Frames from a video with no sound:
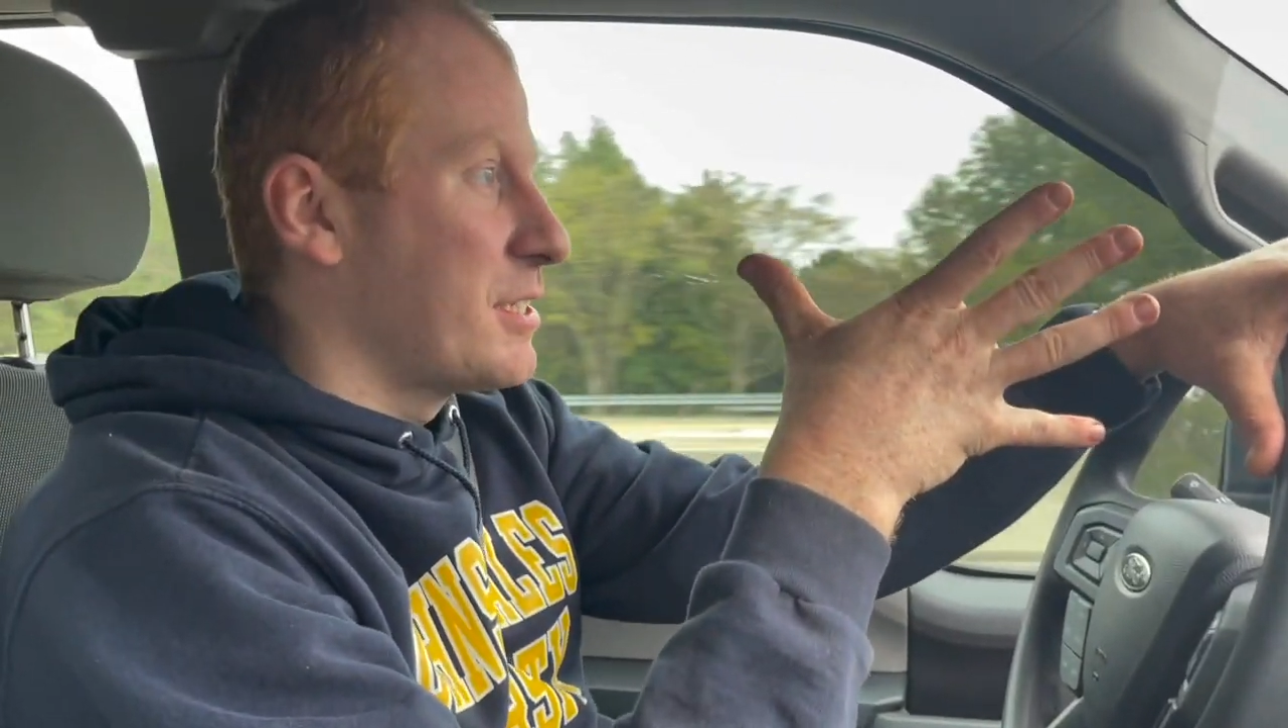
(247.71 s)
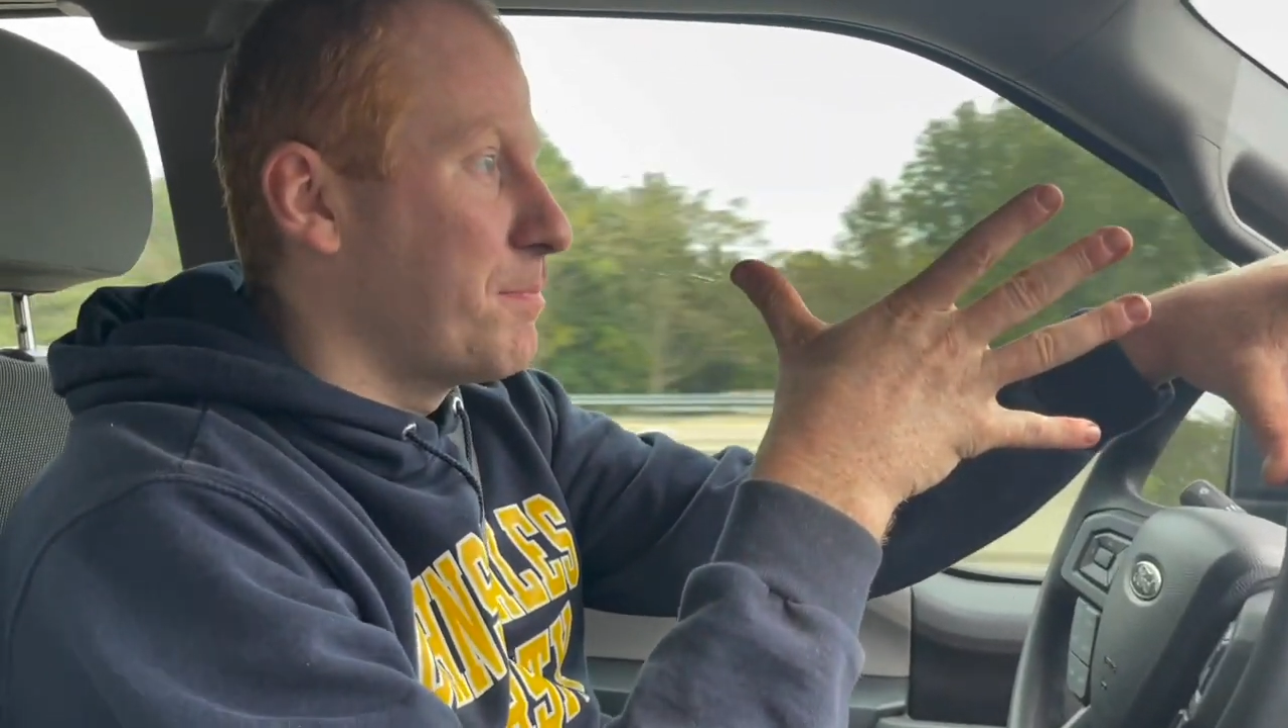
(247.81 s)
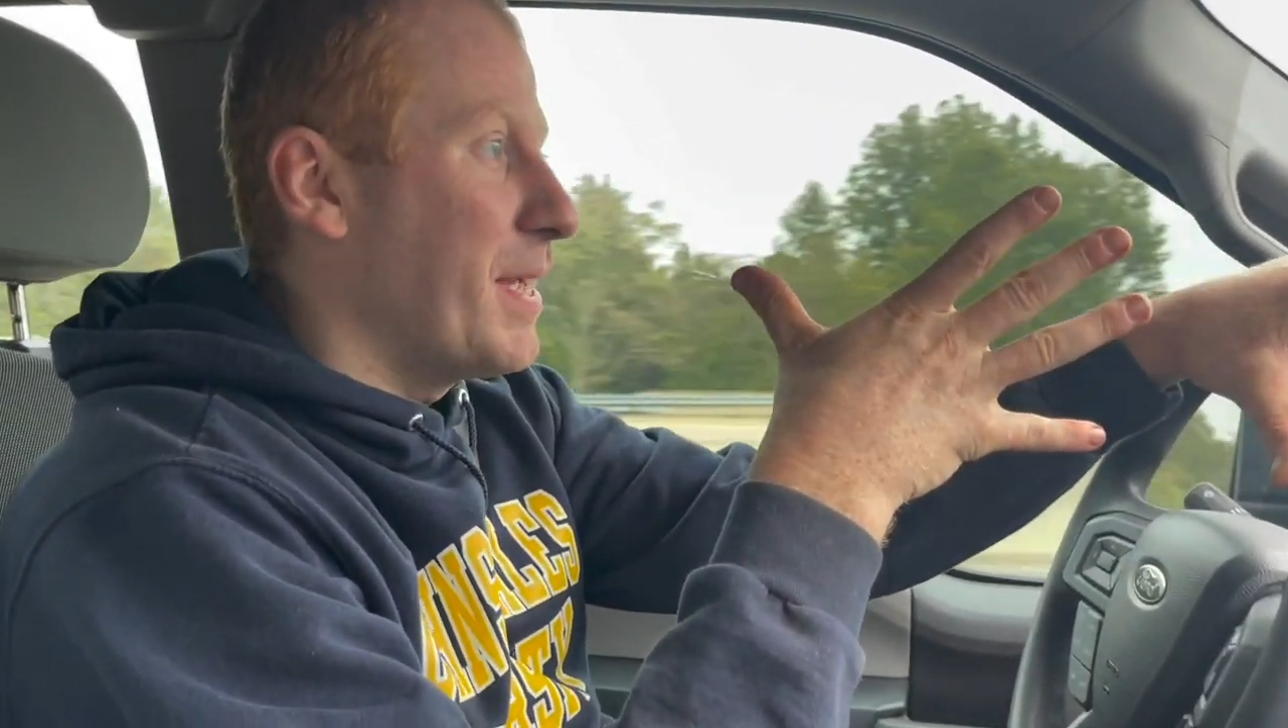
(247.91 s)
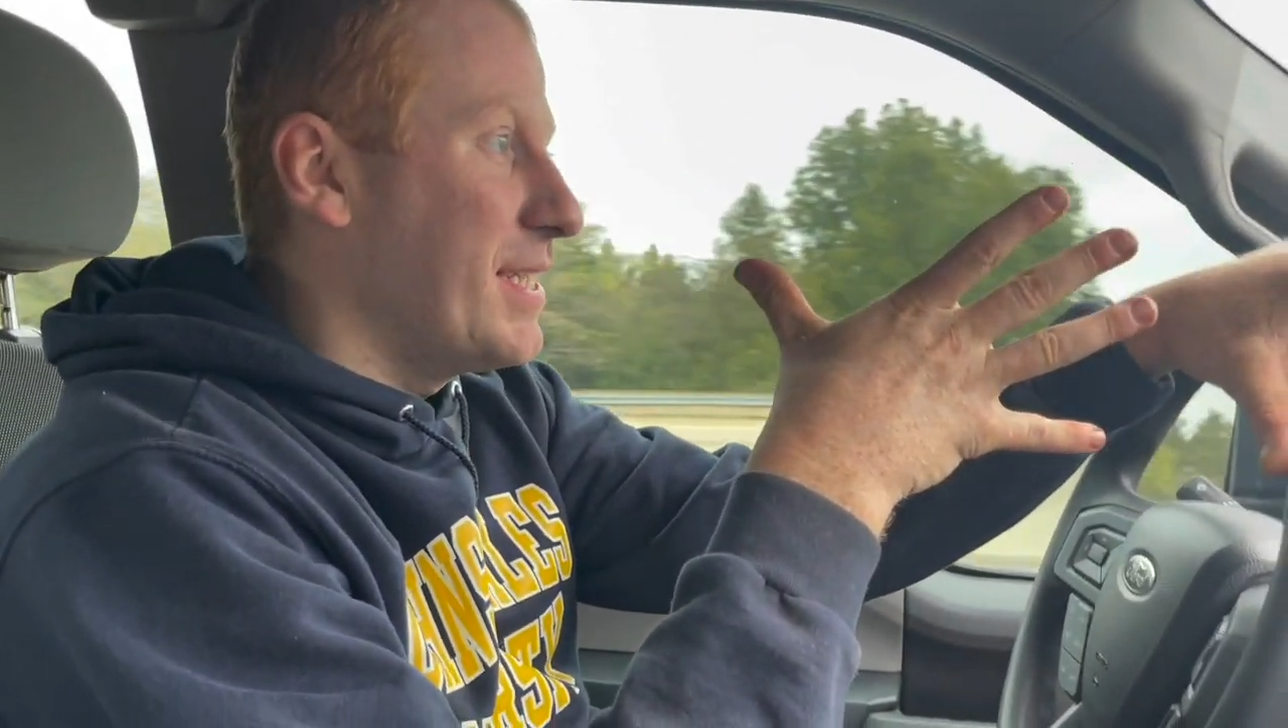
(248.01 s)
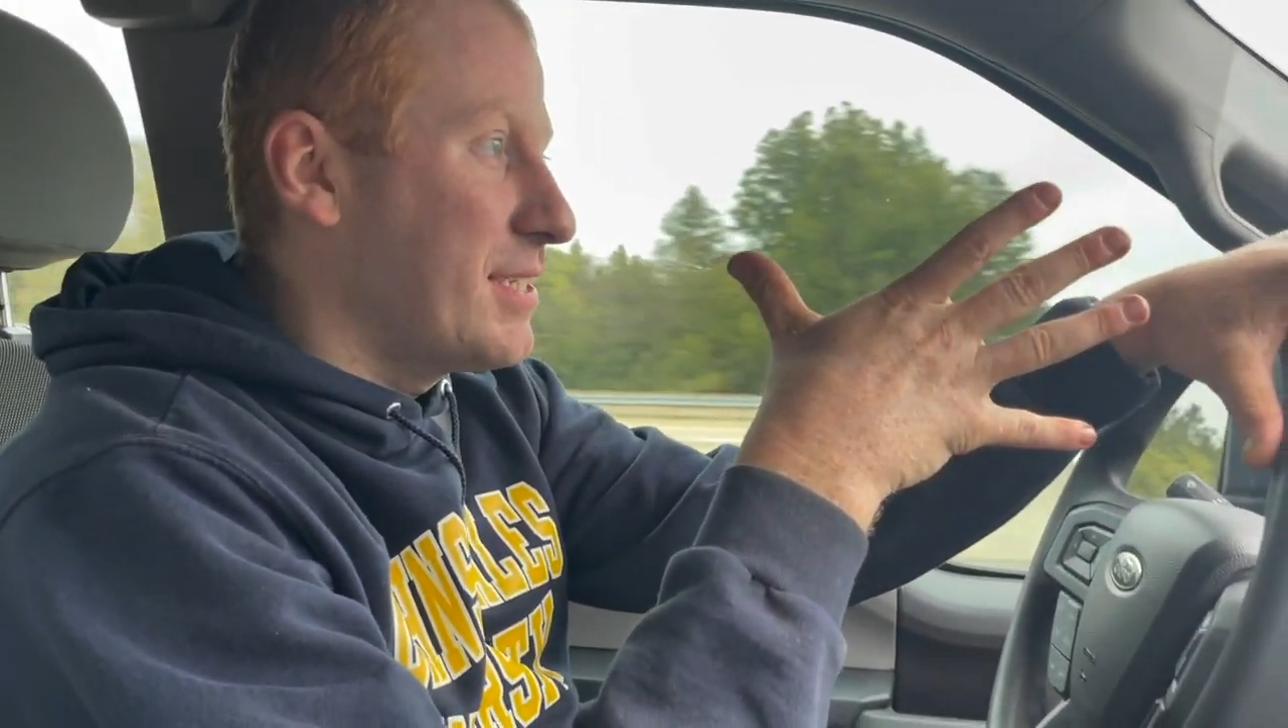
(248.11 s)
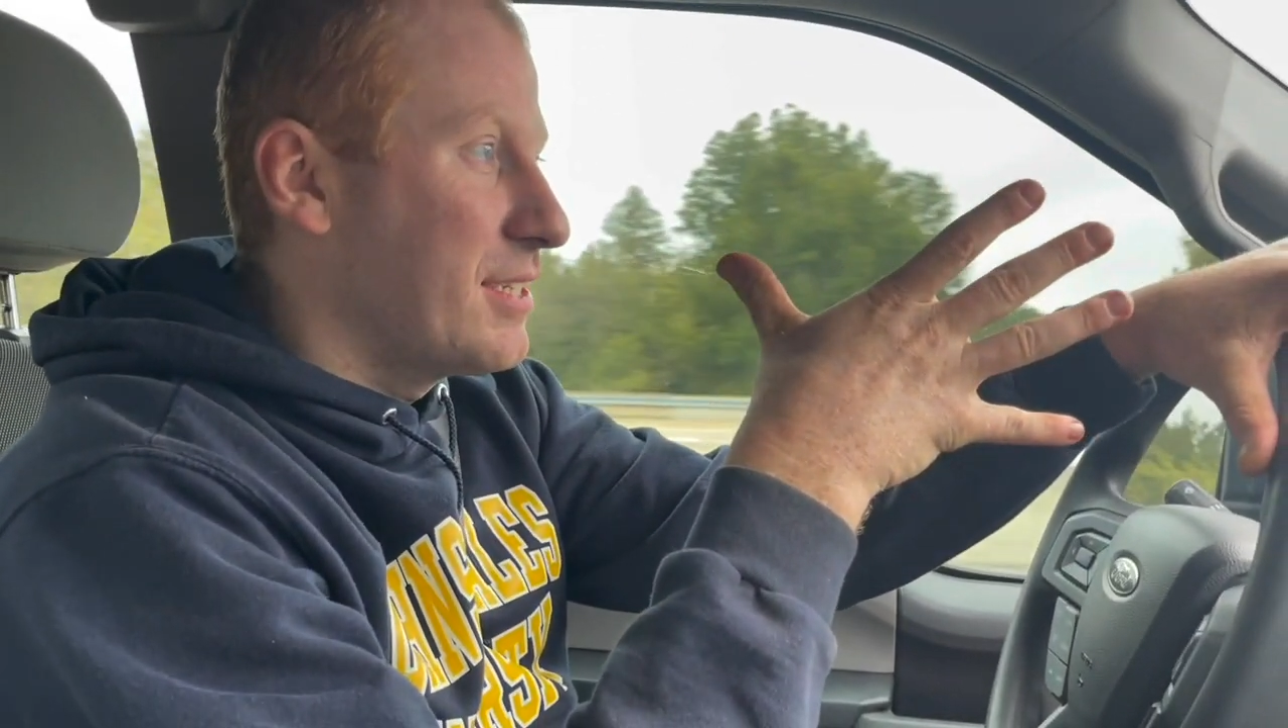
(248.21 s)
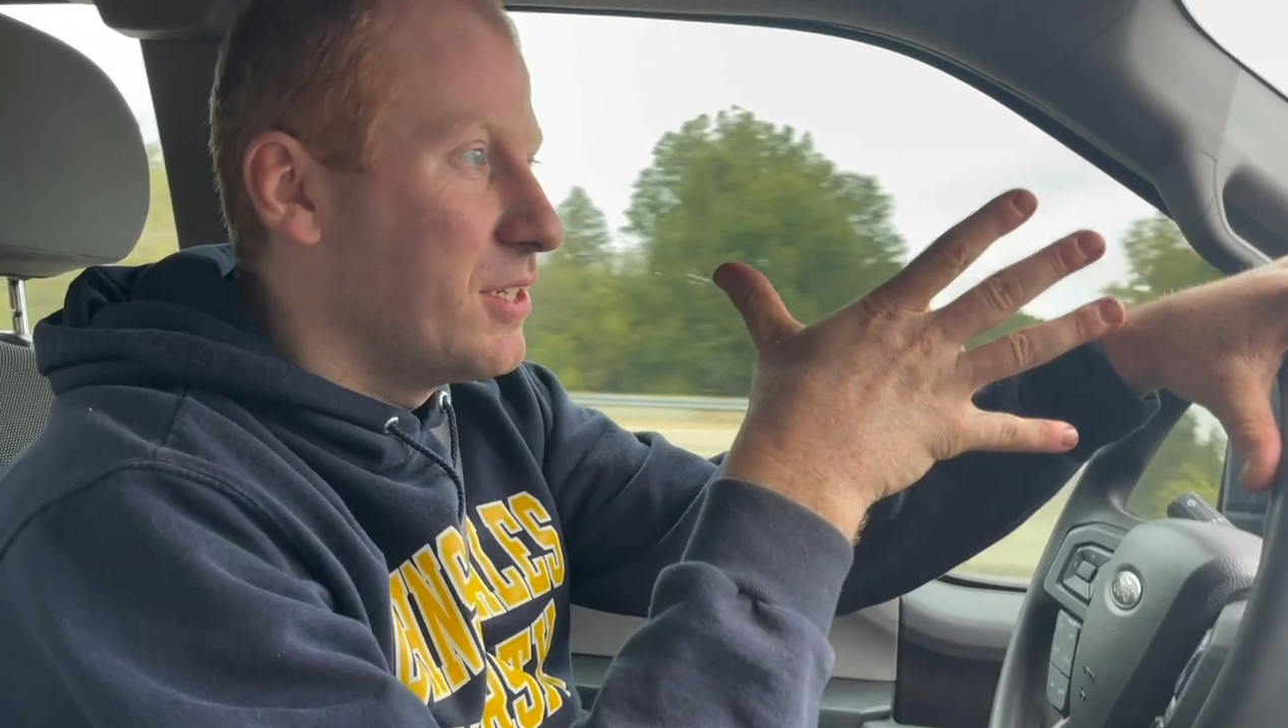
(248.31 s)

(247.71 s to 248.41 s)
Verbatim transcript: space